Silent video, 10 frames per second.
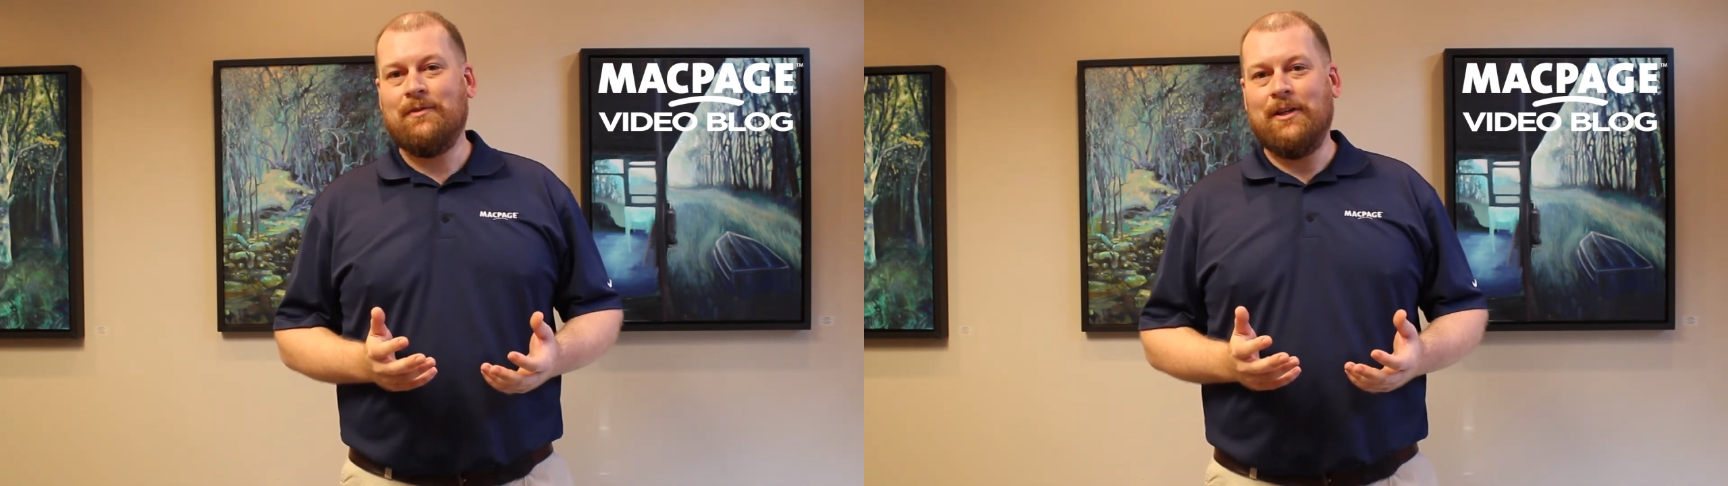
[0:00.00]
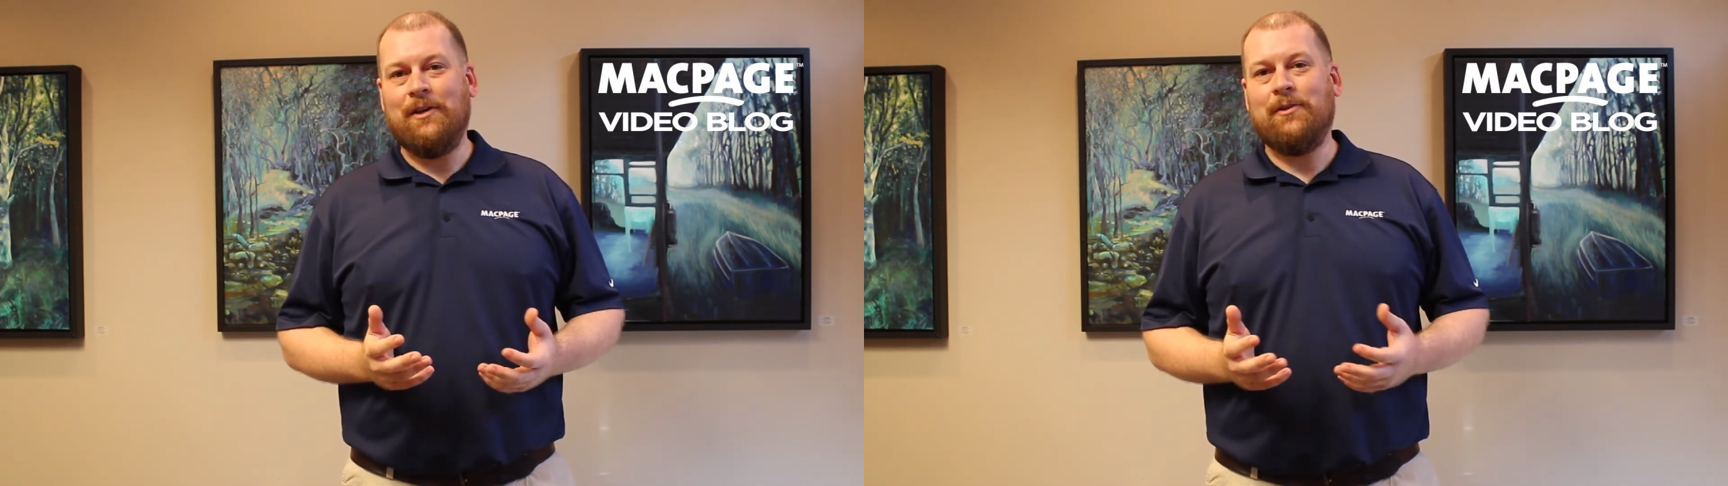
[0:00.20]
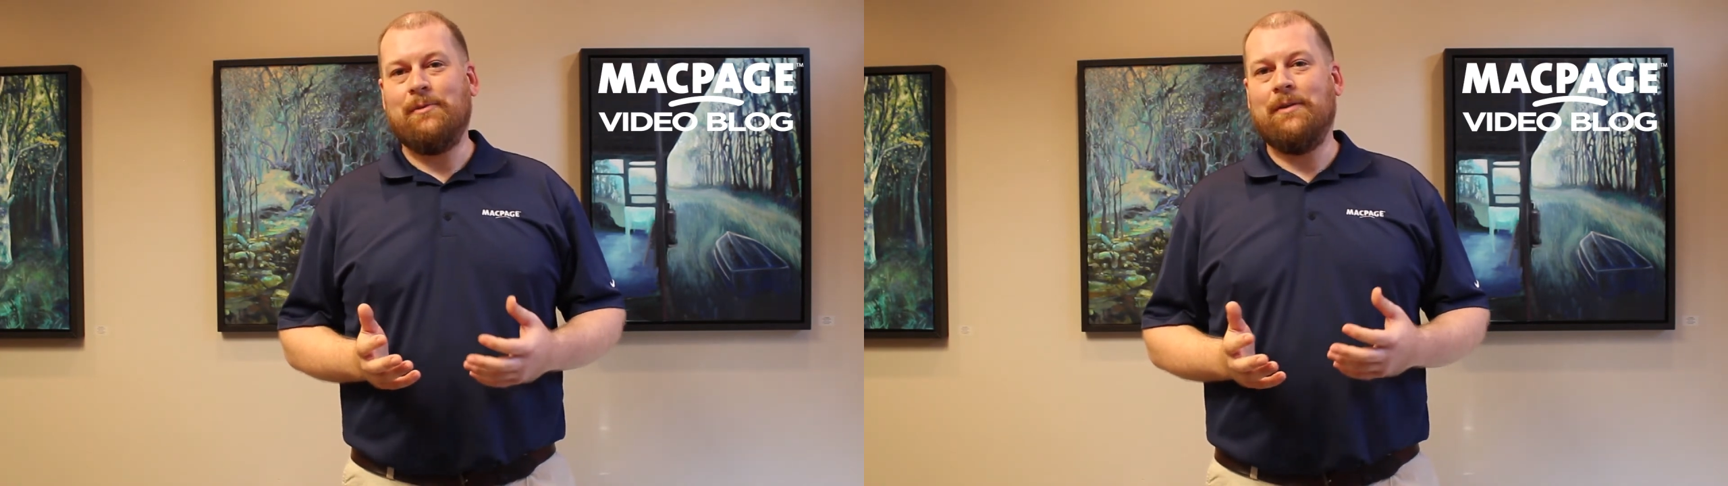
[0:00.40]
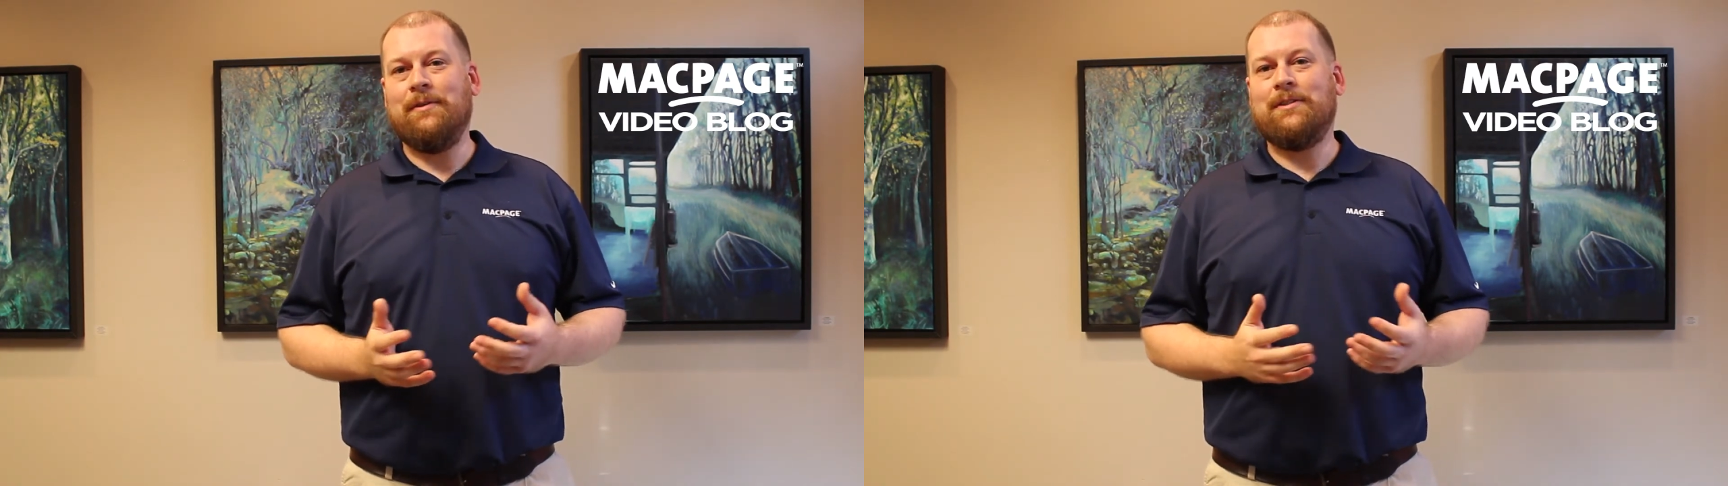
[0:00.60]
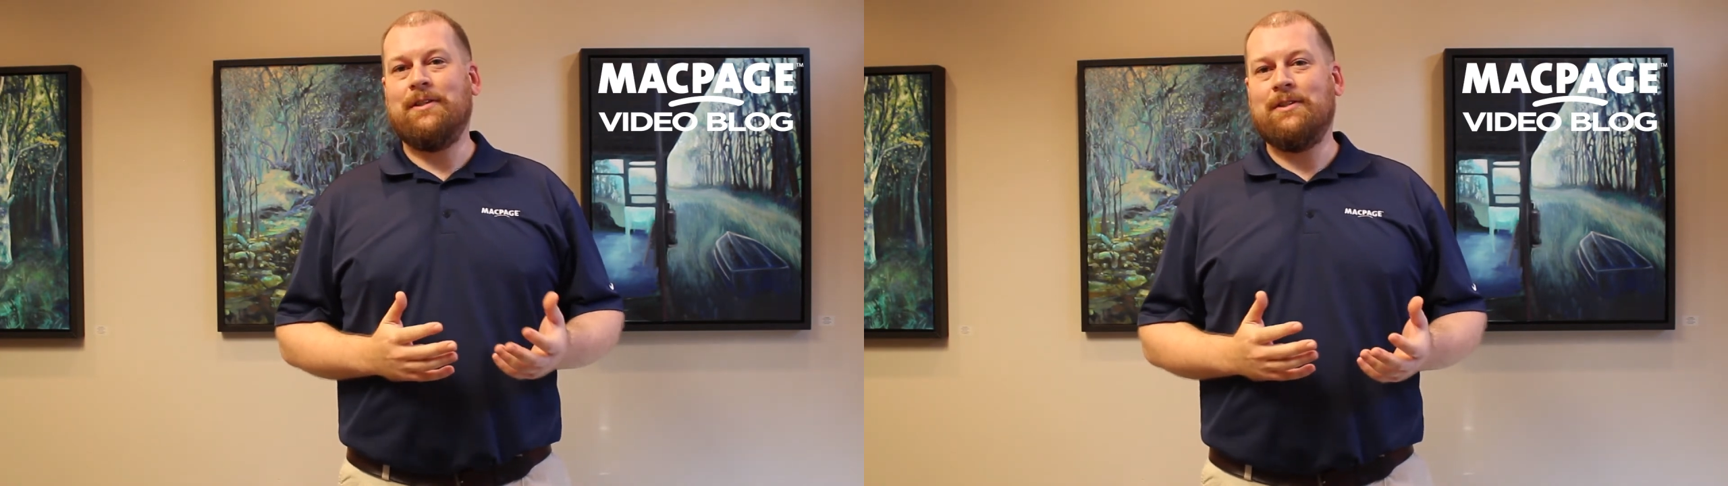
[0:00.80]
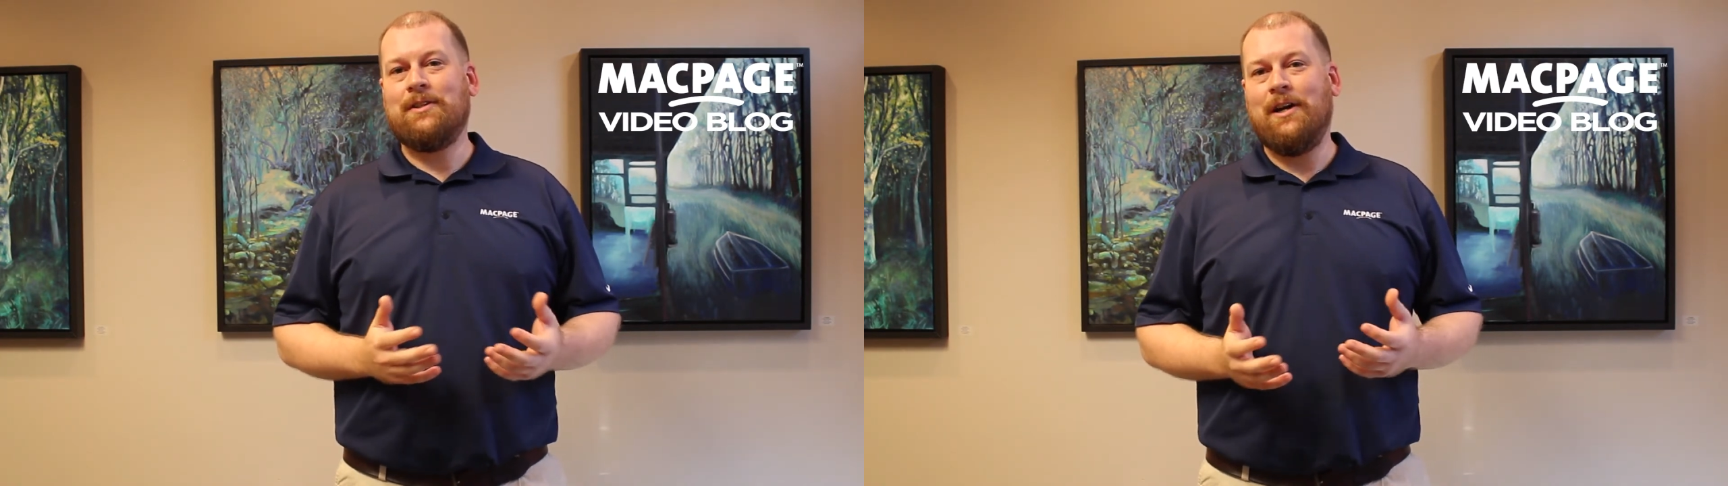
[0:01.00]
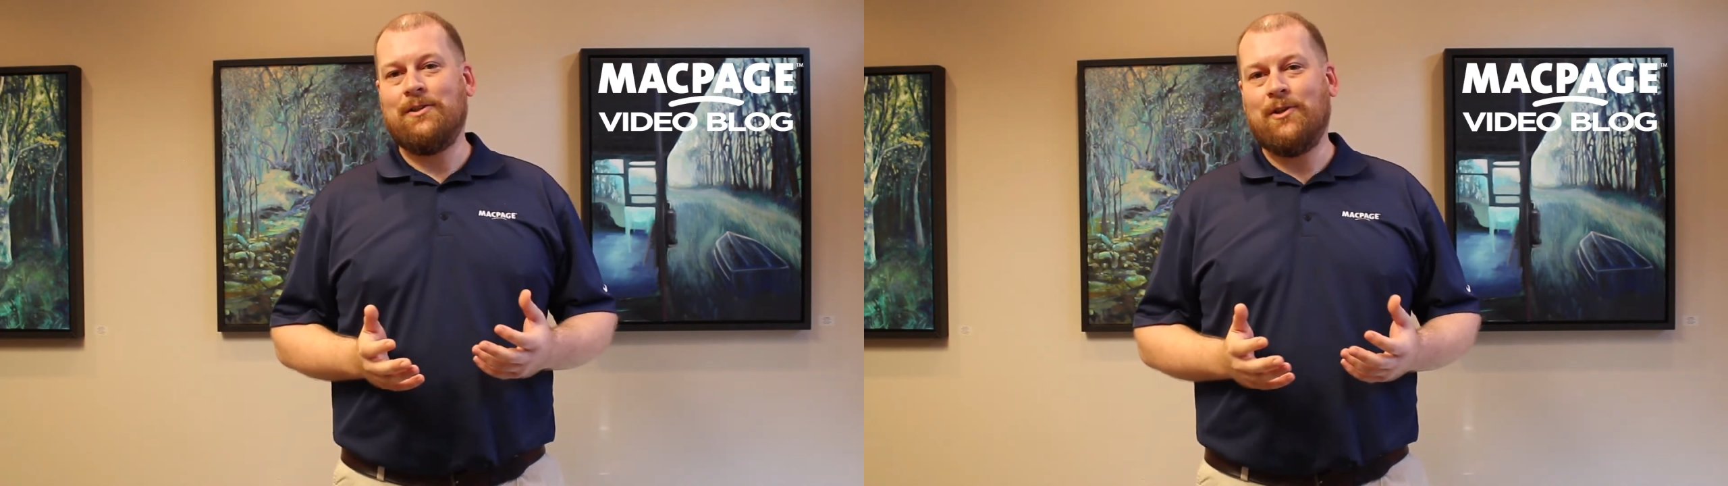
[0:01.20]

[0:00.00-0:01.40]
They'll be able to discuss